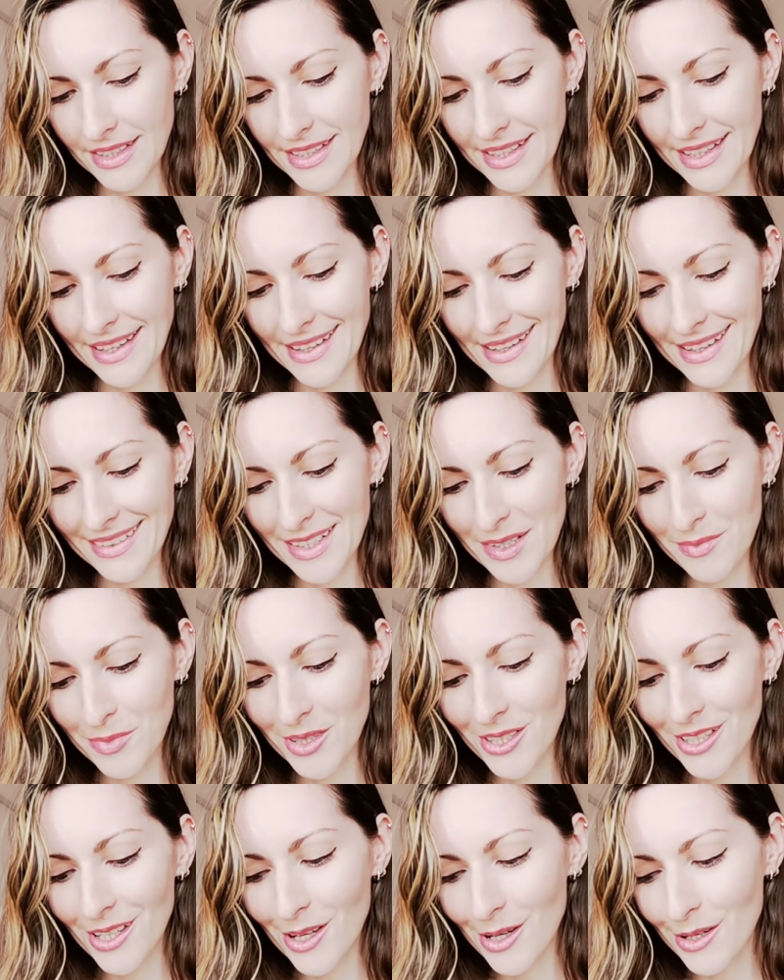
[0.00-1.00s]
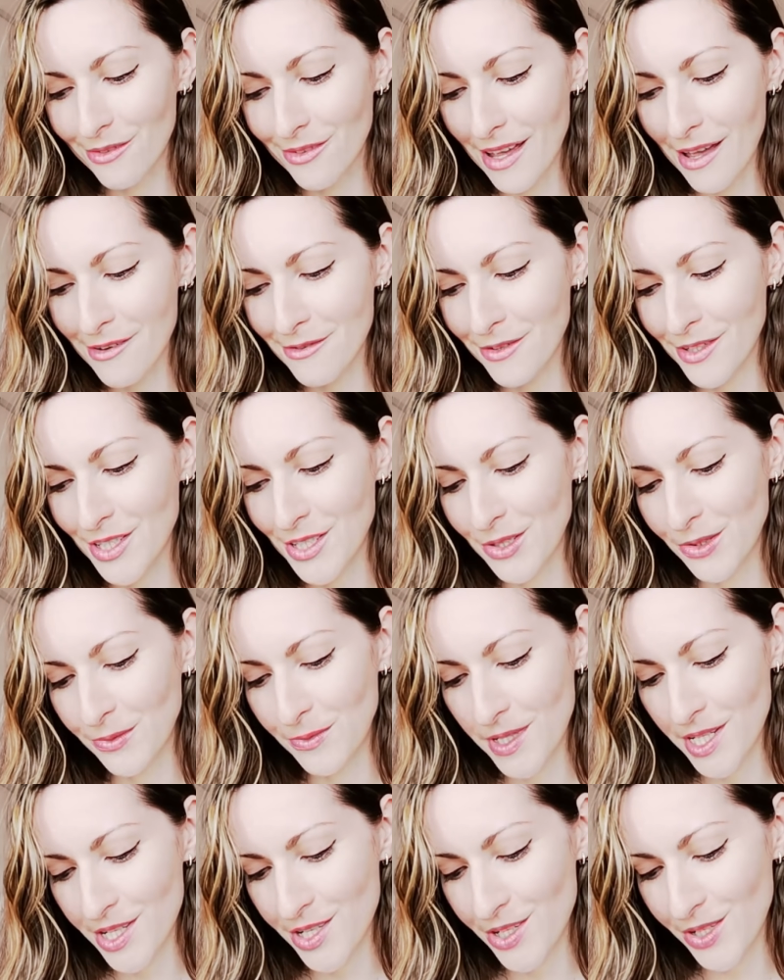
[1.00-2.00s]
Yeah, they put a lot of effort to
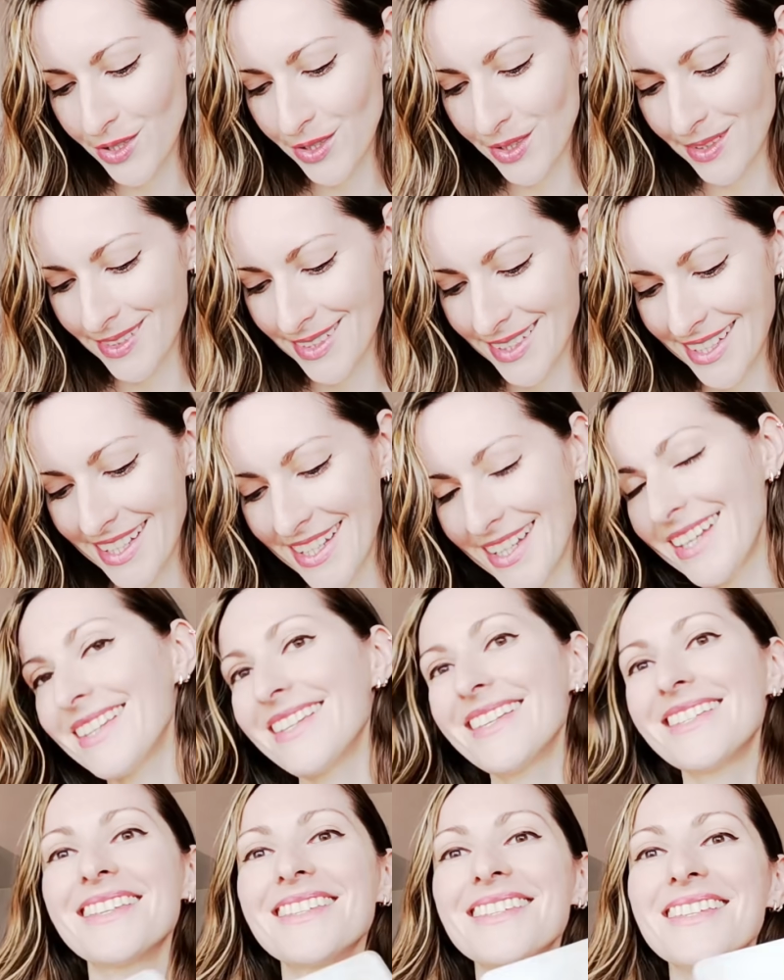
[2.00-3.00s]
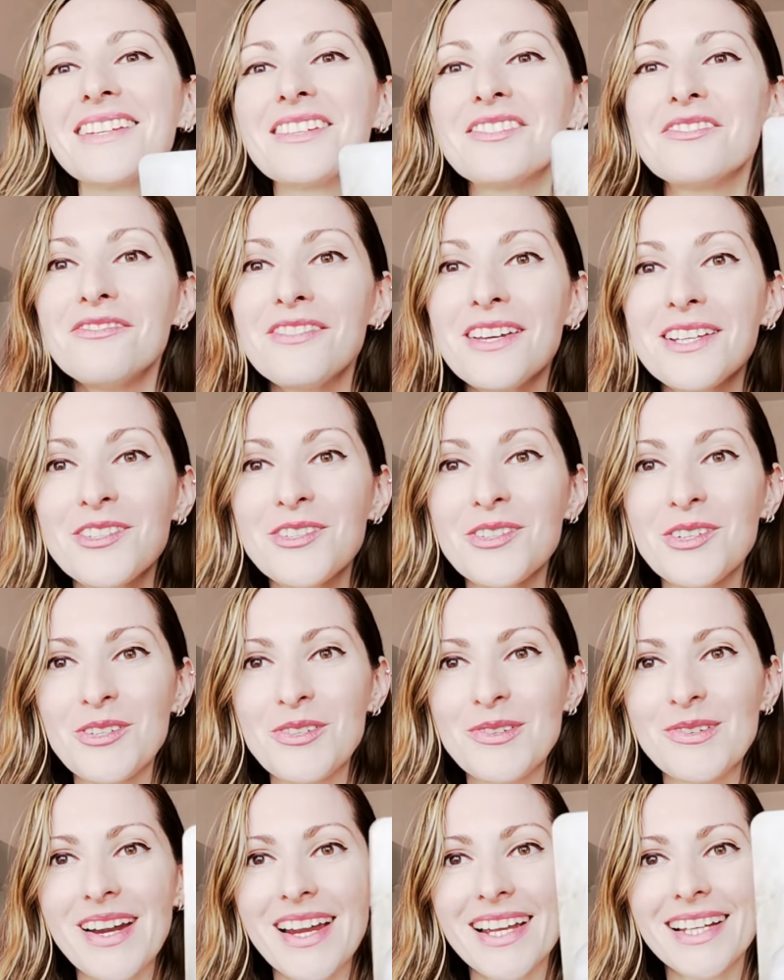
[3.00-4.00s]
reach you. This is an adventure
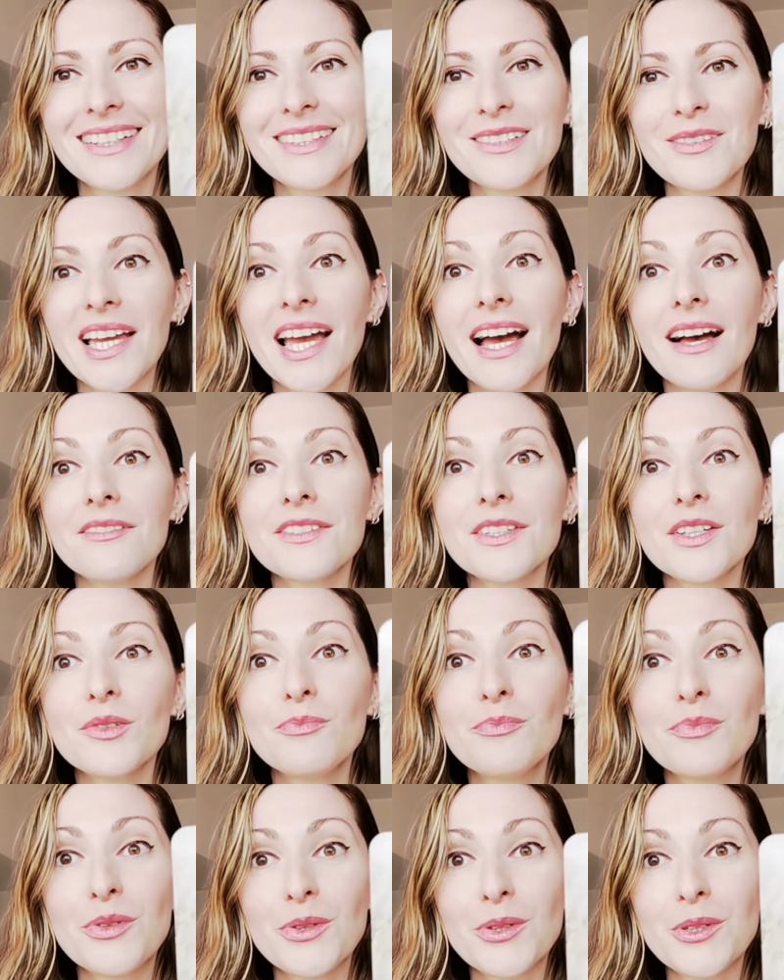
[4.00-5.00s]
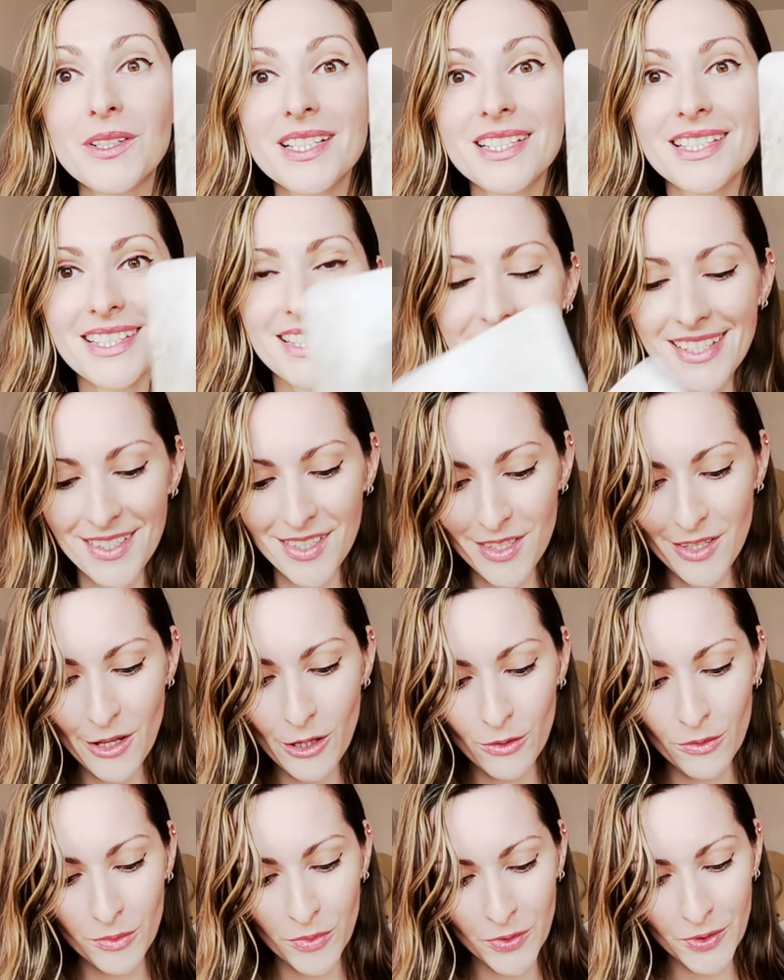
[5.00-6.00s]
trek We have here Purity,
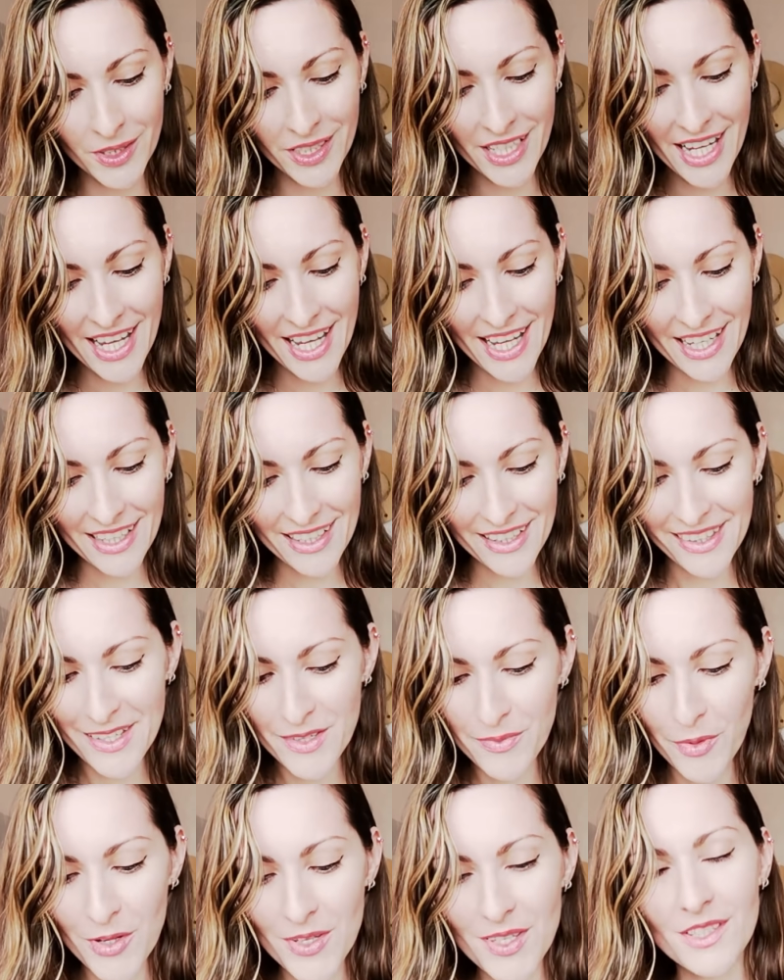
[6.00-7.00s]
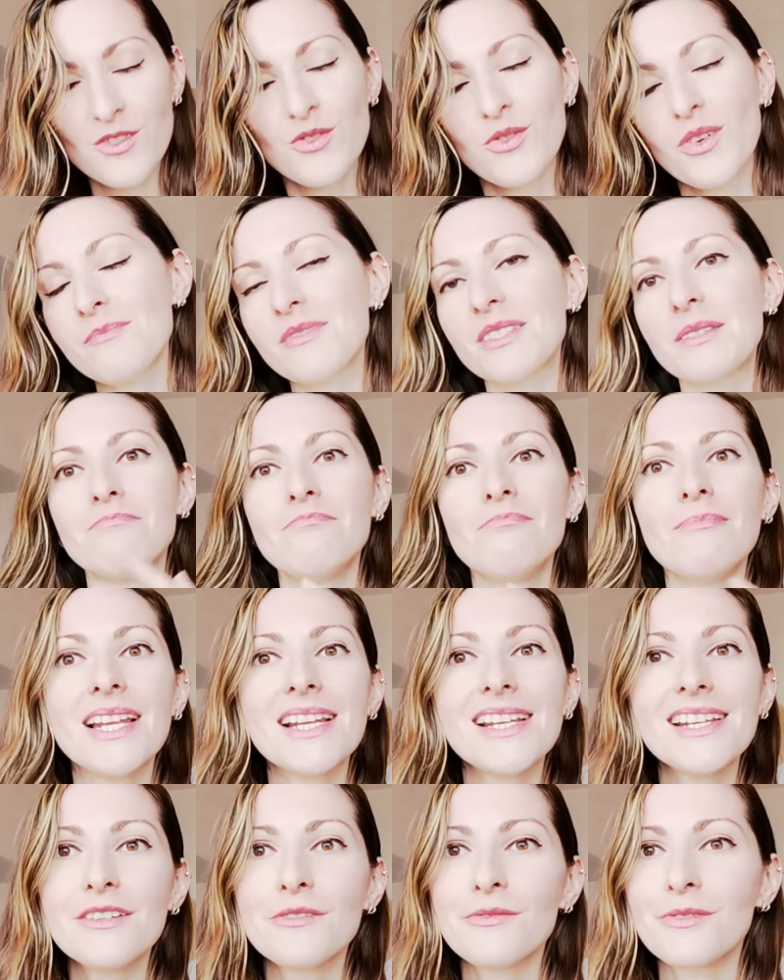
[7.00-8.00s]
Snow Moon. This person dreams in
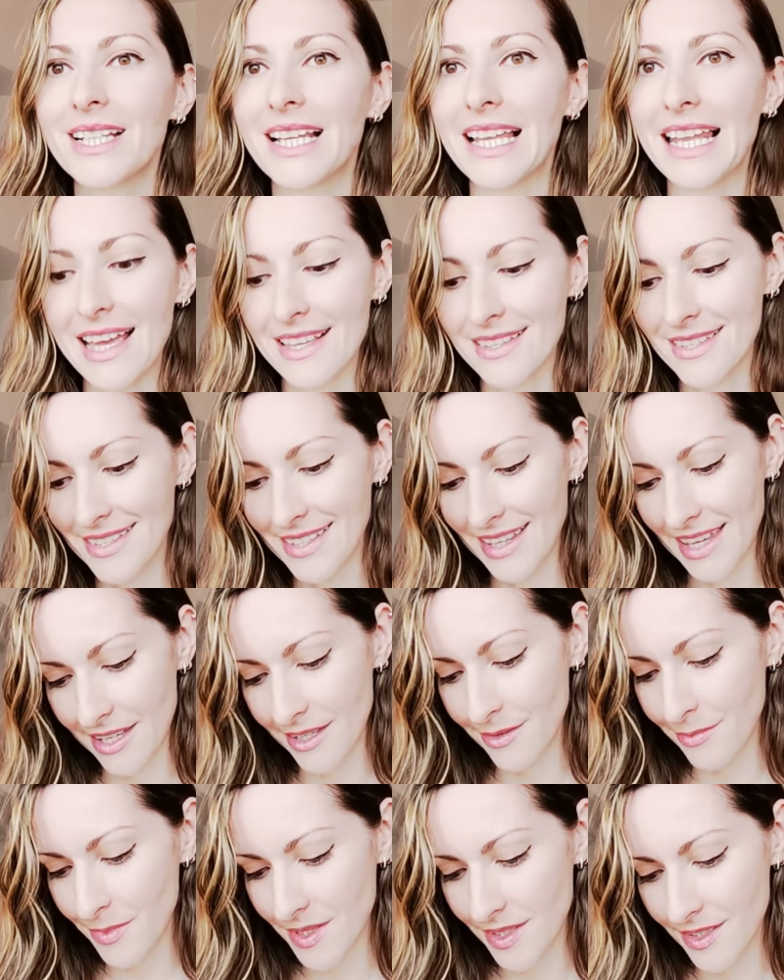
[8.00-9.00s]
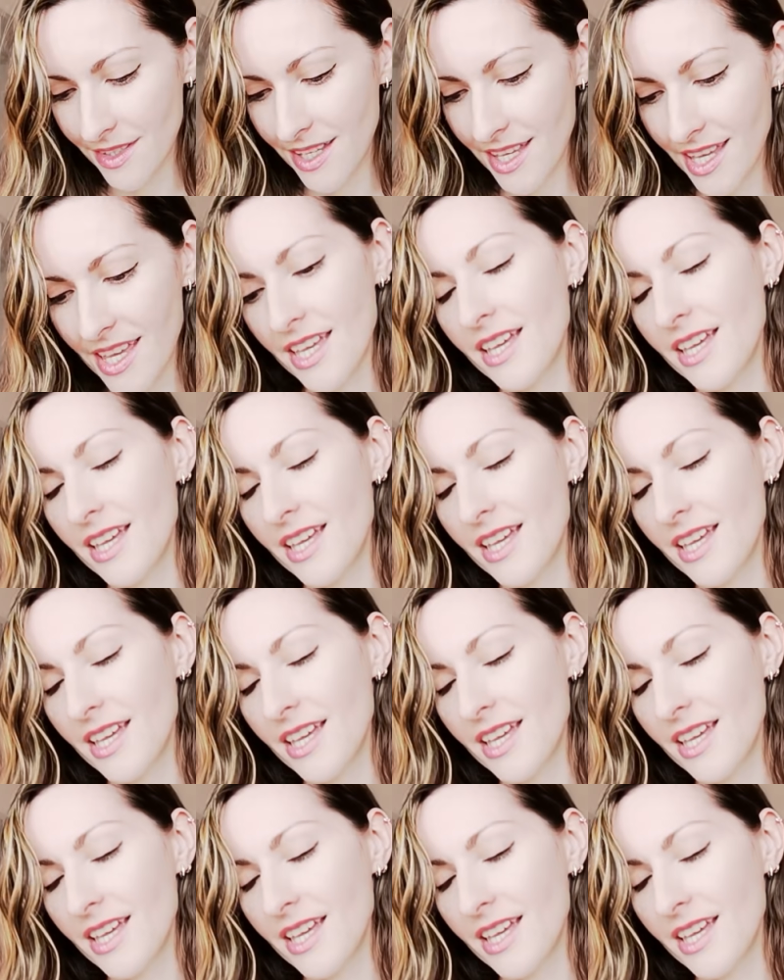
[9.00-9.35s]
many different landscapes.